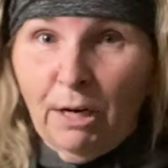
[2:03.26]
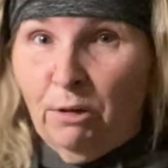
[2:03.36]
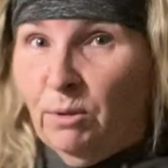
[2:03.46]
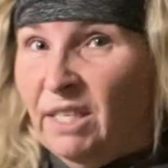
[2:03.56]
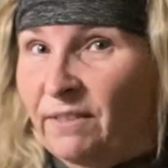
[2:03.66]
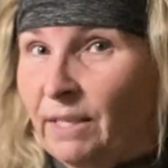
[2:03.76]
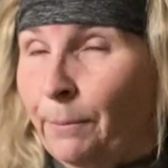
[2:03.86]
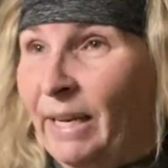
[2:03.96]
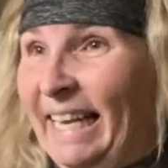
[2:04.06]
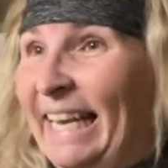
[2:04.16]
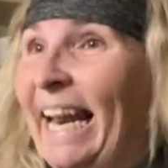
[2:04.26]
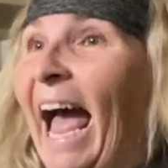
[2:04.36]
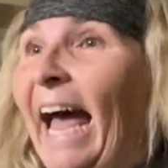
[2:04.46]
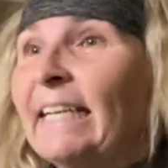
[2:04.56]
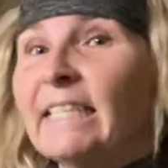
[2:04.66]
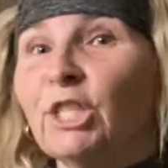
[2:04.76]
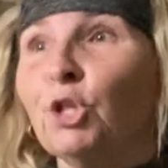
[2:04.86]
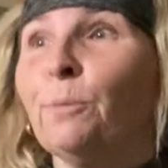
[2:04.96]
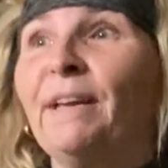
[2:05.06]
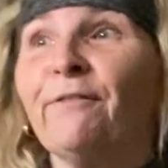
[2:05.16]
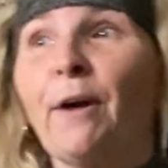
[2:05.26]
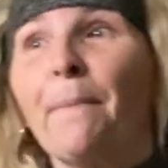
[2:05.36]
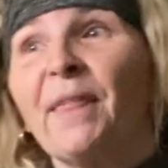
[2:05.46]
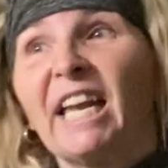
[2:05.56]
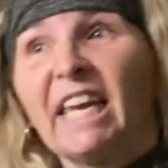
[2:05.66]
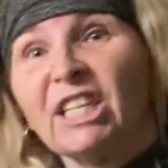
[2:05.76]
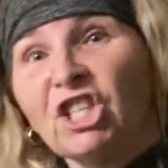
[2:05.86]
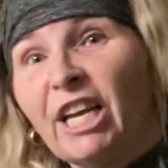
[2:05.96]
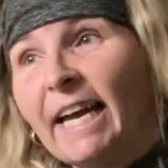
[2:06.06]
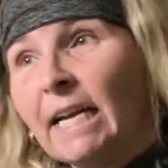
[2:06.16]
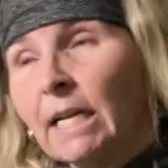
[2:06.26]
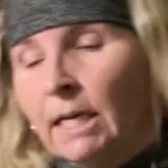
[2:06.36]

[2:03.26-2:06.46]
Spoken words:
out and see if somebody can hand it to me from the kitchen,